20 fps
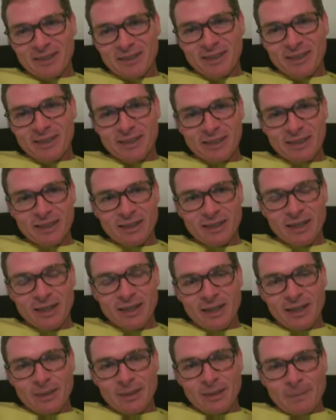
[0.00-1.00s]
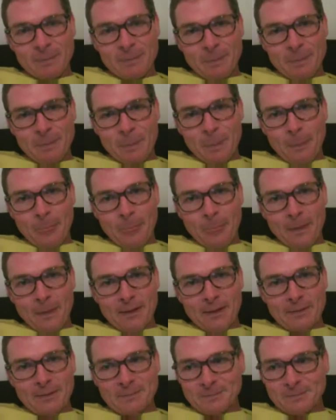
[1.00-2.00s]
So,
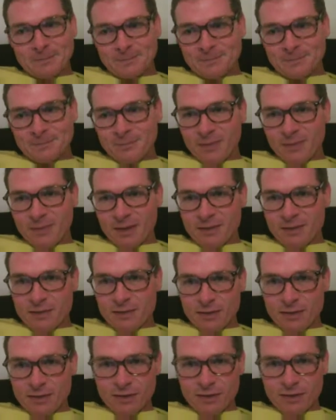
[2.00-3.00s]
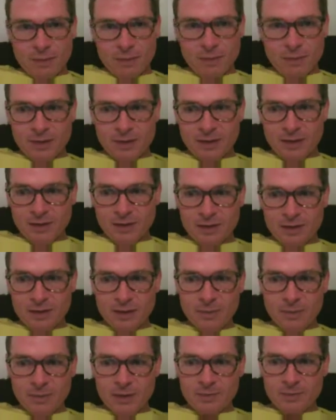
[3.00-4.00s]
um, so I'll keep you I'll
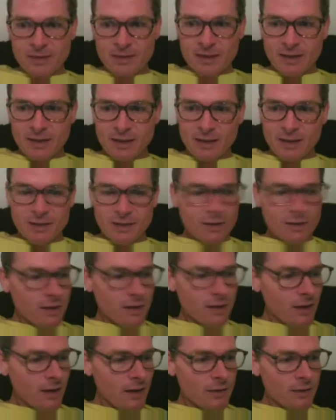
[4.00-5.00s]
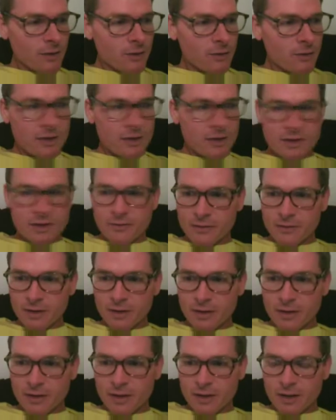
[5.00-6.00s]
keep you updated. And I had a request
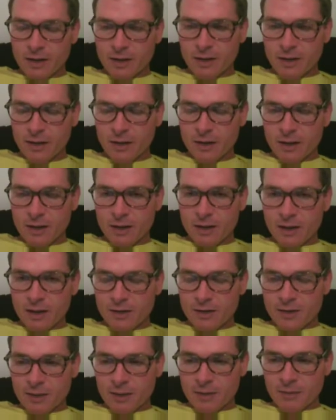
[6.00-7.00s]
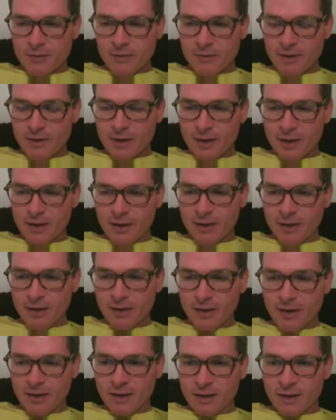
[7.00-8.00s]
for uh, a Shopify.
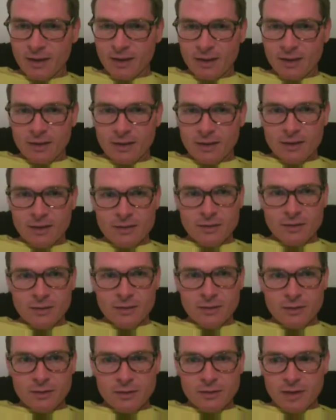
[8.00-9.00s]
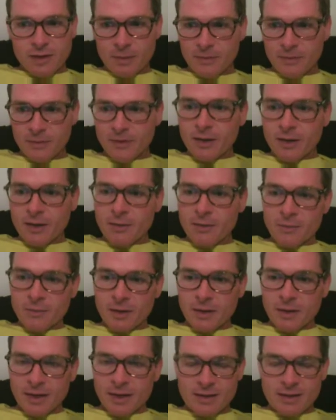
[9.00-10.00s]
So I'll do Shopify and
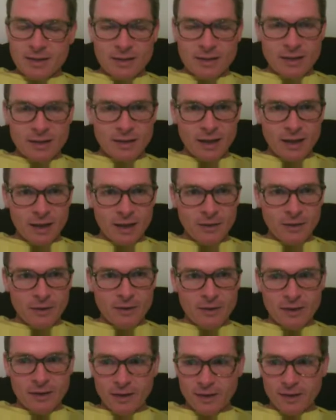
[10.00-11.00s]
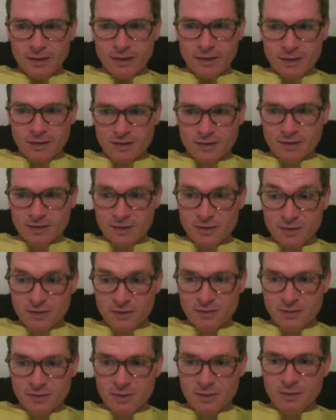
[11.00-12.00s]
probably Etsy now, and those those
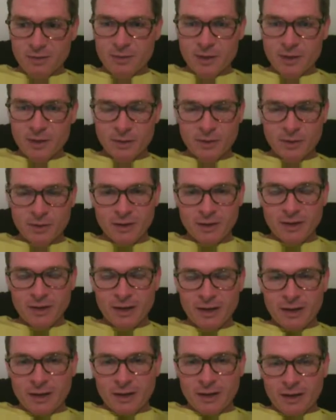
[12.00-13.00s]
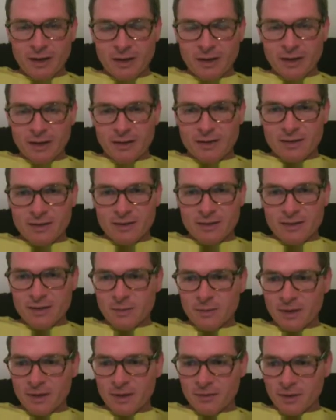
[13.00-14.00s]
should be pretty cool. I think those are going to
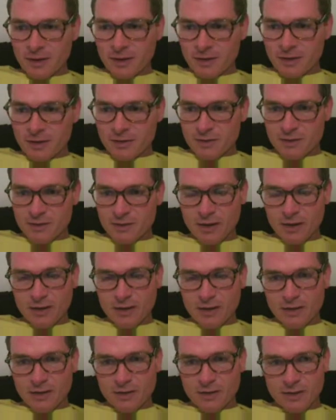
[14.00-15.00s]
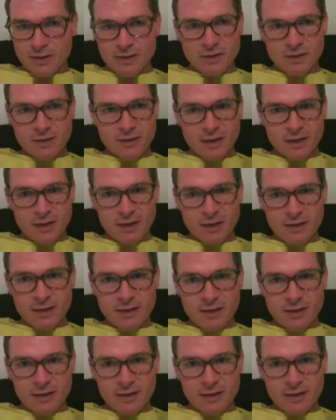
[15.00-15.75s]
be really interesting uh, charts to look at.